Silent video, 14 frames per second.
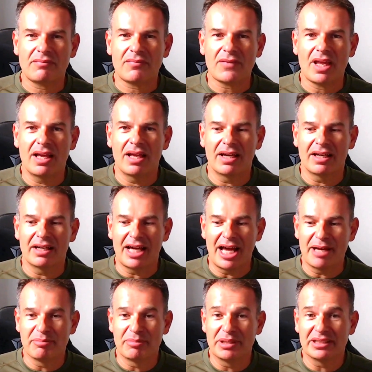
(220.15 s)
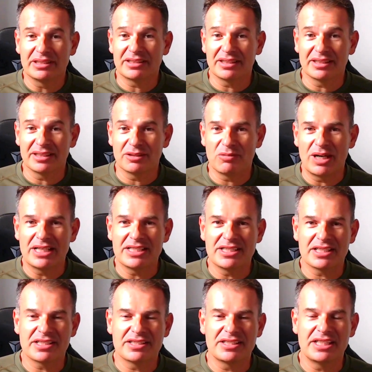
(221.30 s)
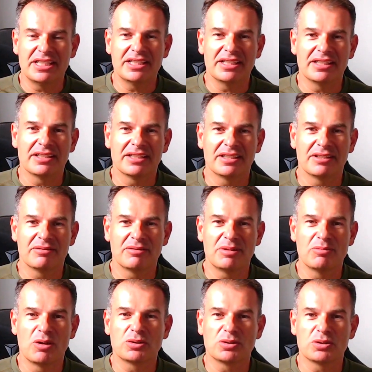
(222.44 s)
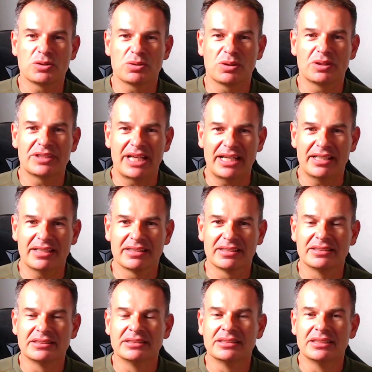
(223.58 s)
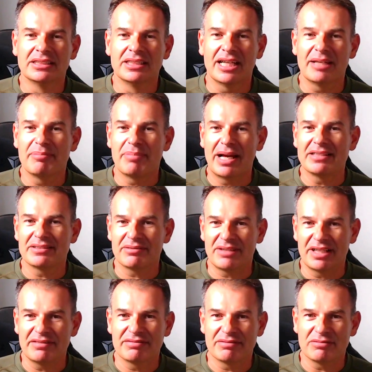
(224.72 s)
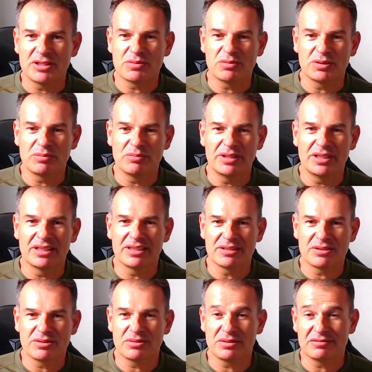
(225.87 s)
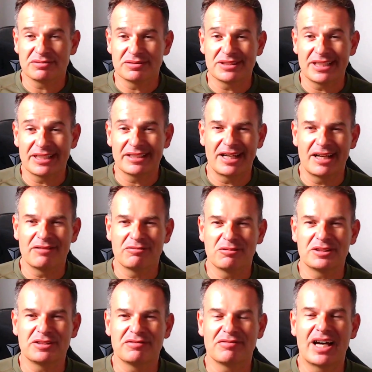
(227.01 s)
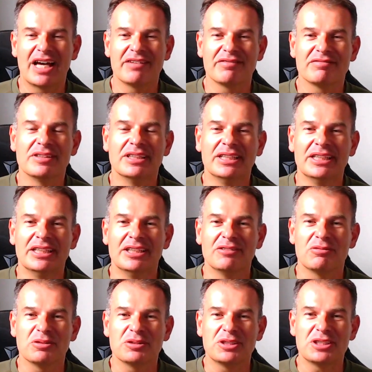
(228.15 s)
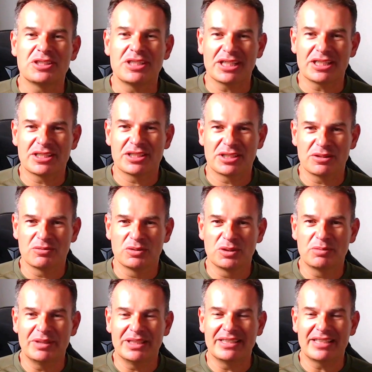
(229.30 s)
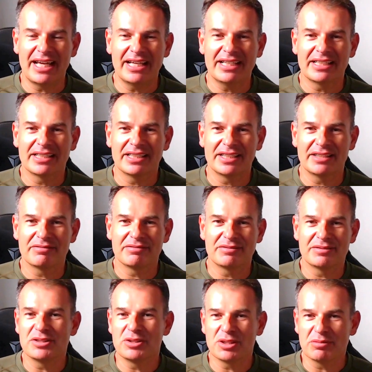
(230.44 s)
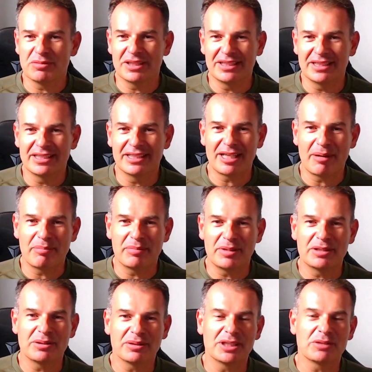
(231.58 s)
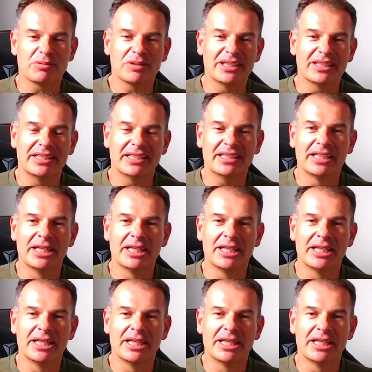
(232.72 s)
I built a 1/16 remote control tank, and Panther F, which would be a sort of second half 45, 46 would-be tank if the Germany didn't capitulate when it did.